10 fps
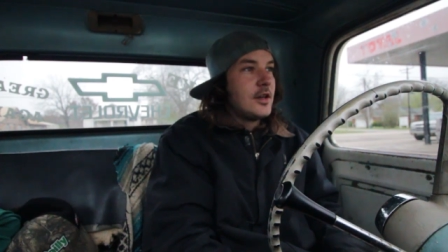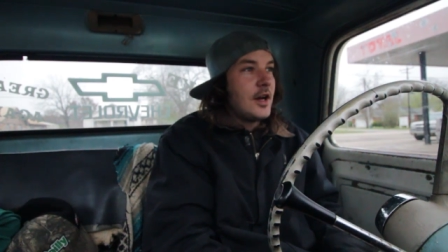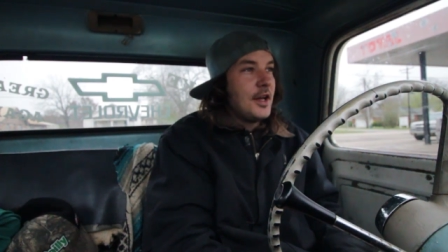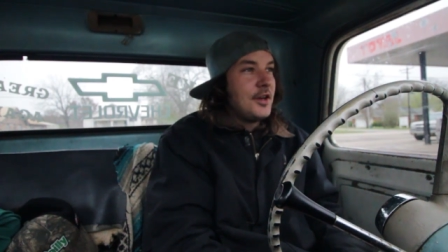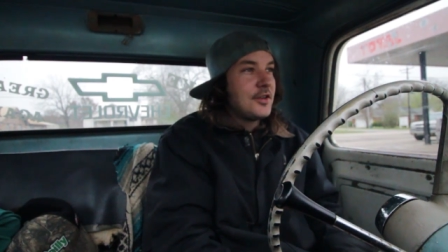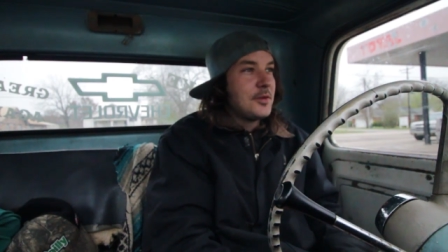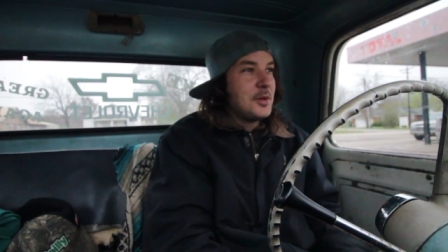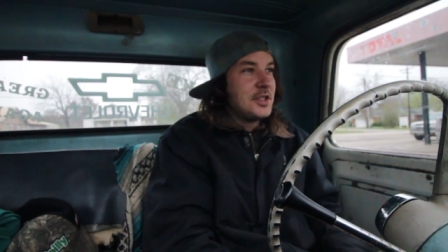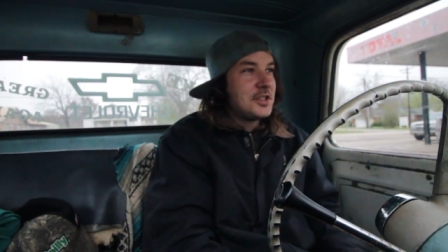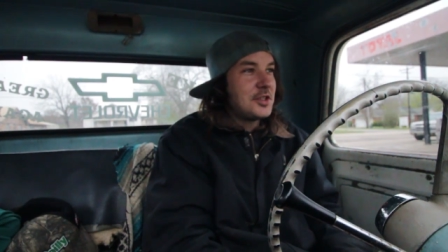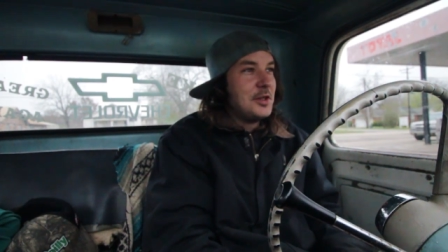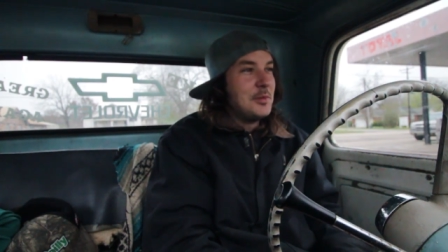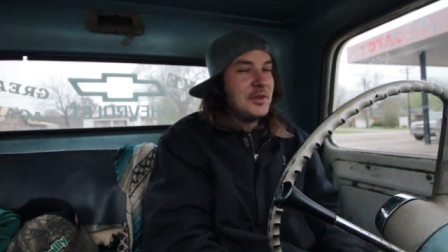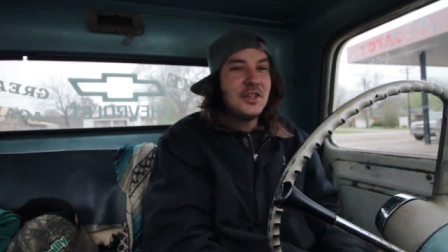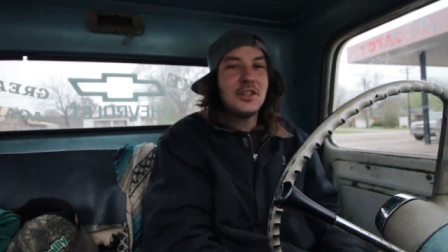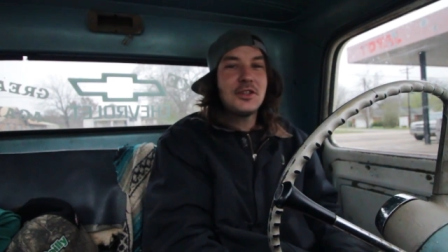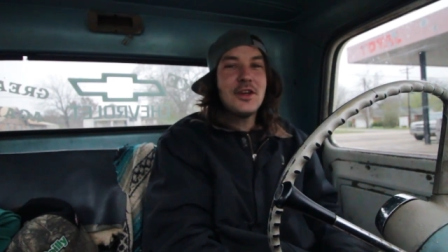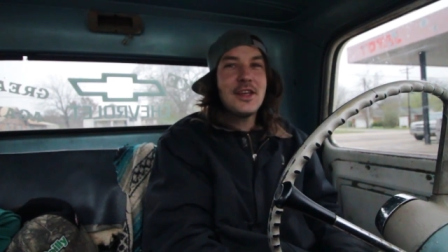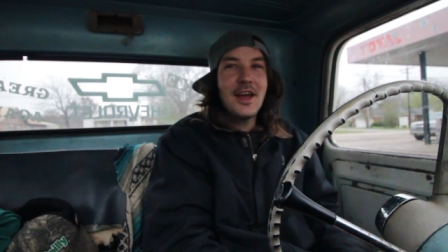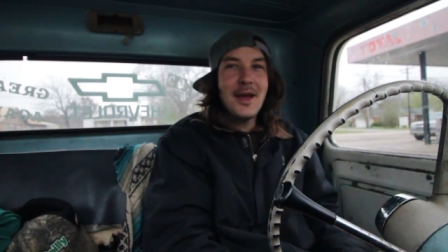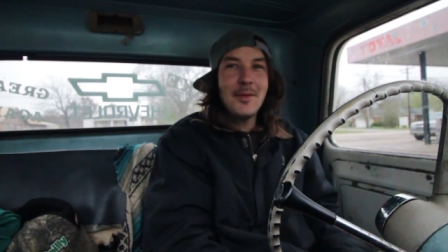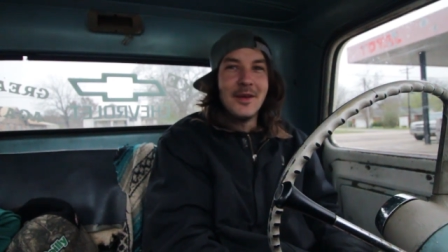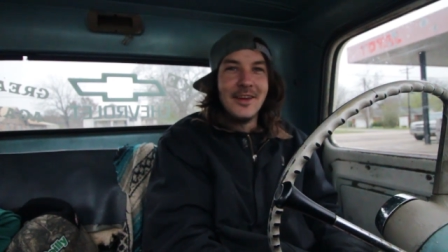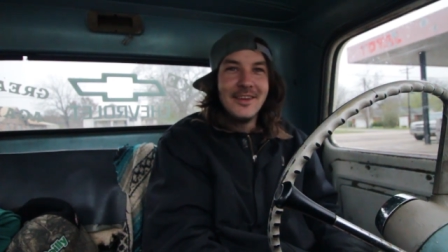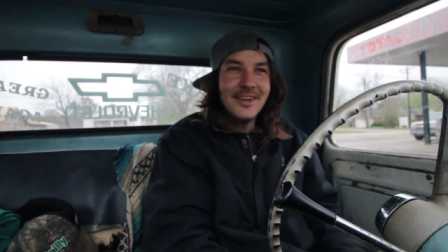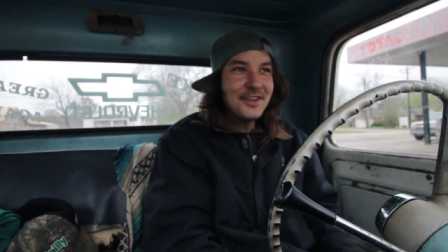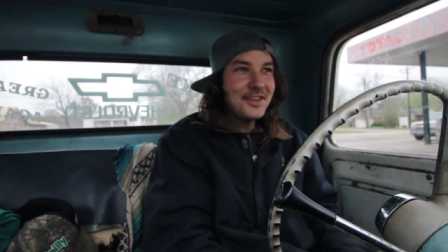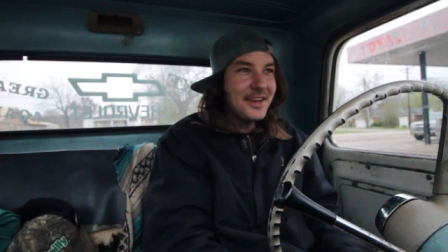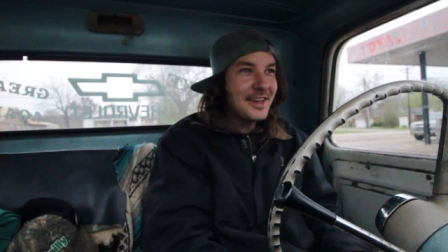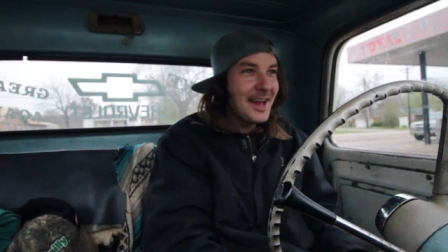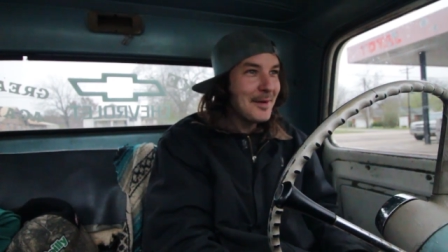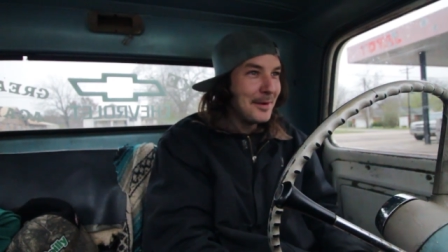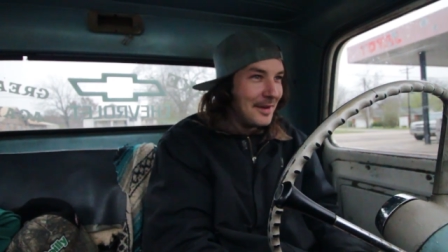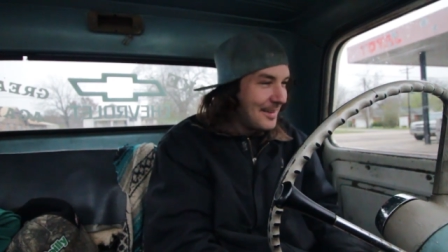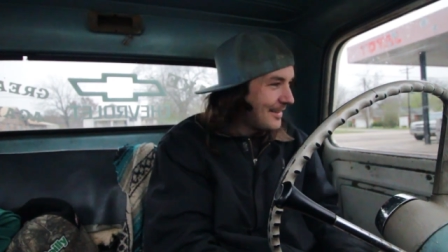I hear somebody scream, Dutch Creek Cabin! Dutch Creek Cabin!